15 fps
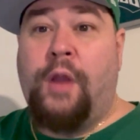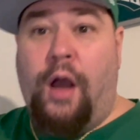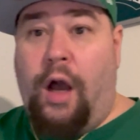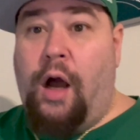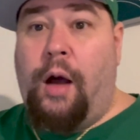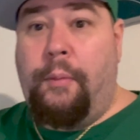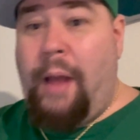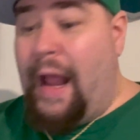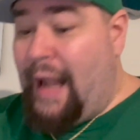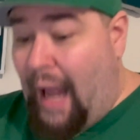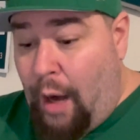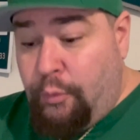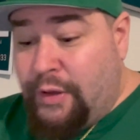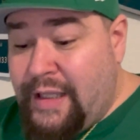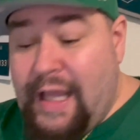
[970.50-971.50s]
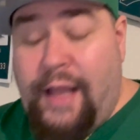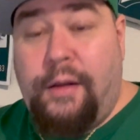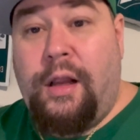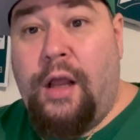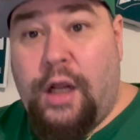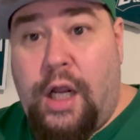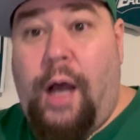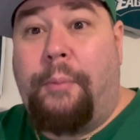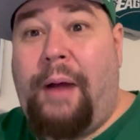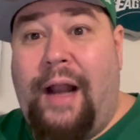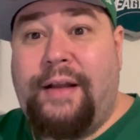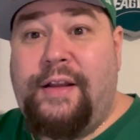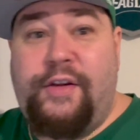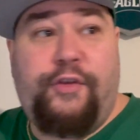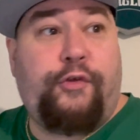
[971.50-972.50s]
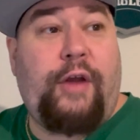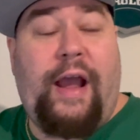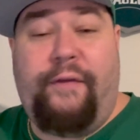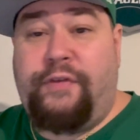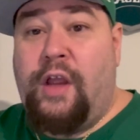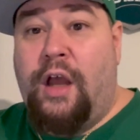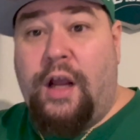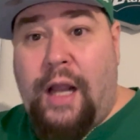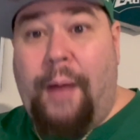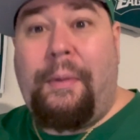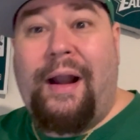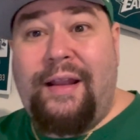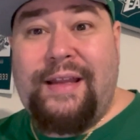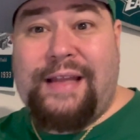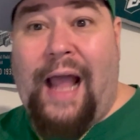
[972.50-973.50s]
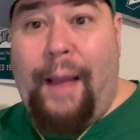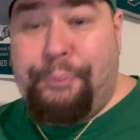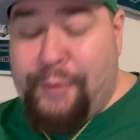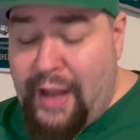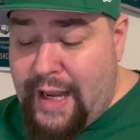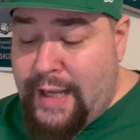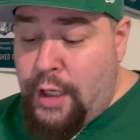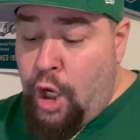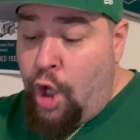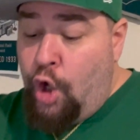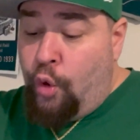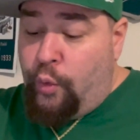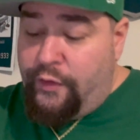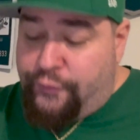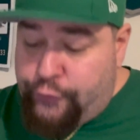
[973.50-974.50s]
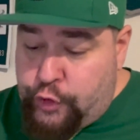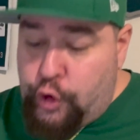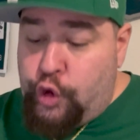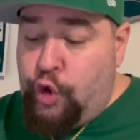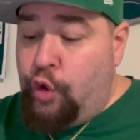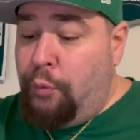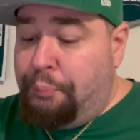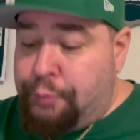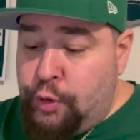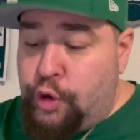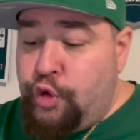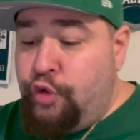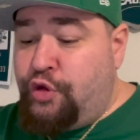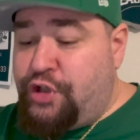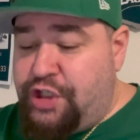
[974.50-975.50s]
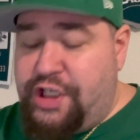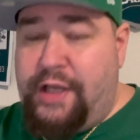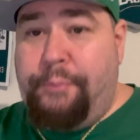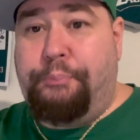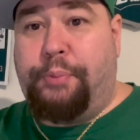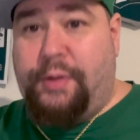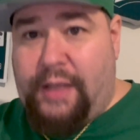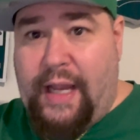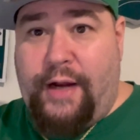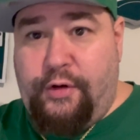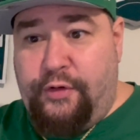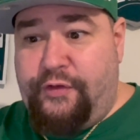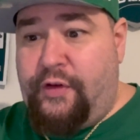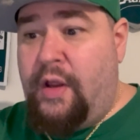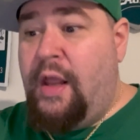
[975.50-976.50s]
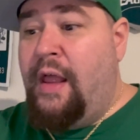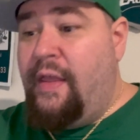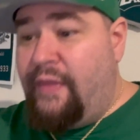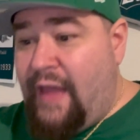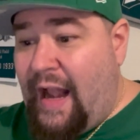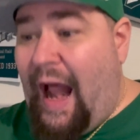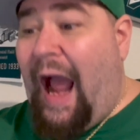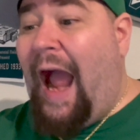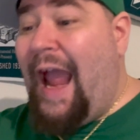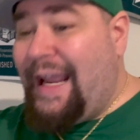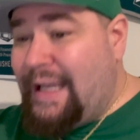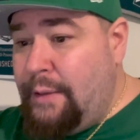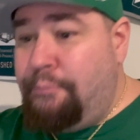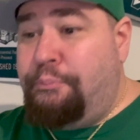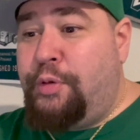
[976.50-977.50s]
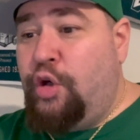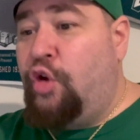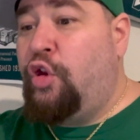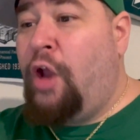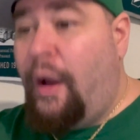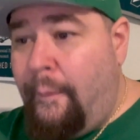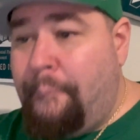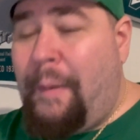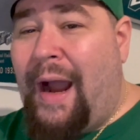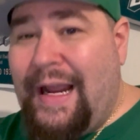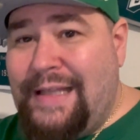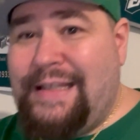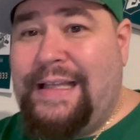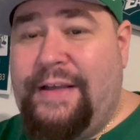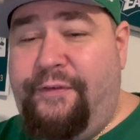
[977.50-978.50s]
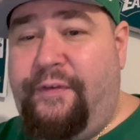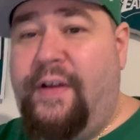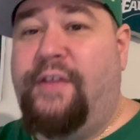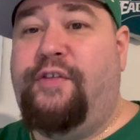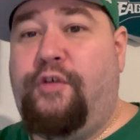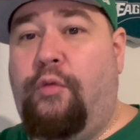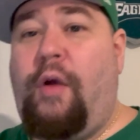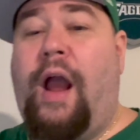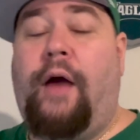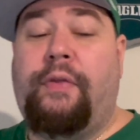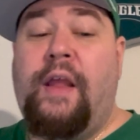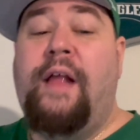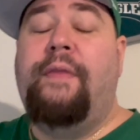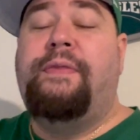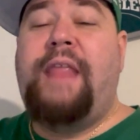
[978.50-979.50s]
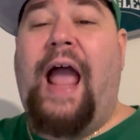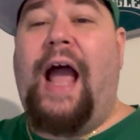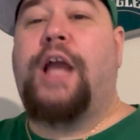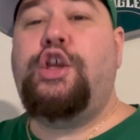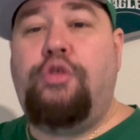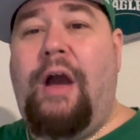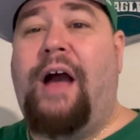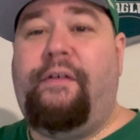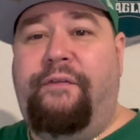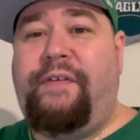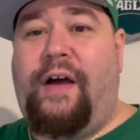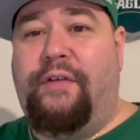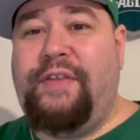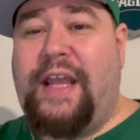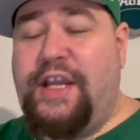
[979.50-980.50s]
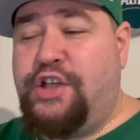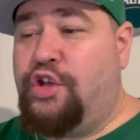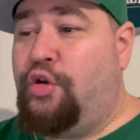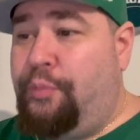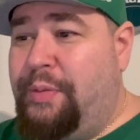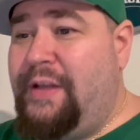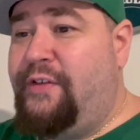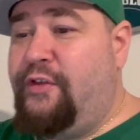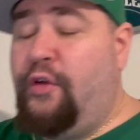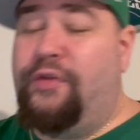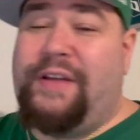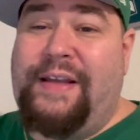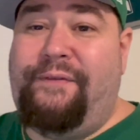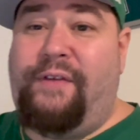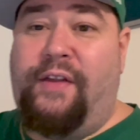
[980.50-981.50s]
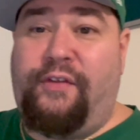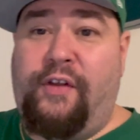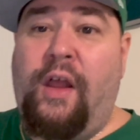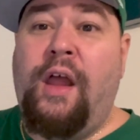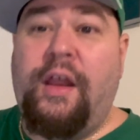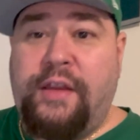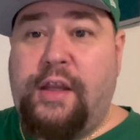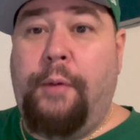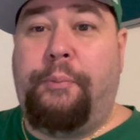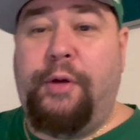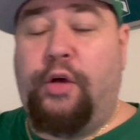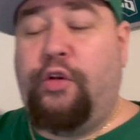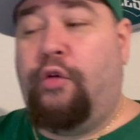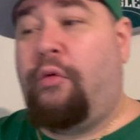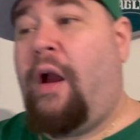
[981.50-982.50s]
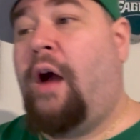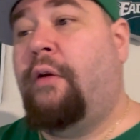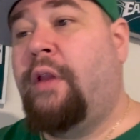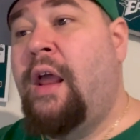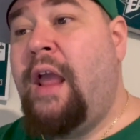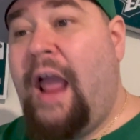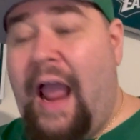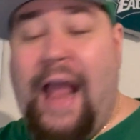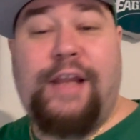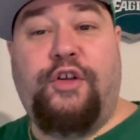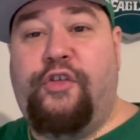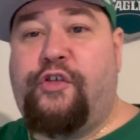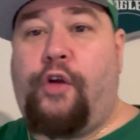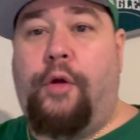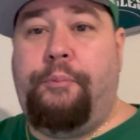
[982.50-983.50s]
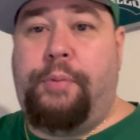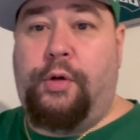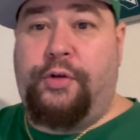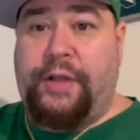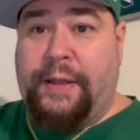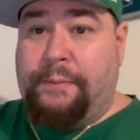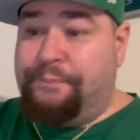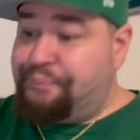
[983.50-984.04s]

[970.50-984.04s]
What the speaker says: And I would come out of this draft, come out of the top 10 with two blue chip players that I can build my defense around. Now you have foundational pieces on defense to build around, and you start building.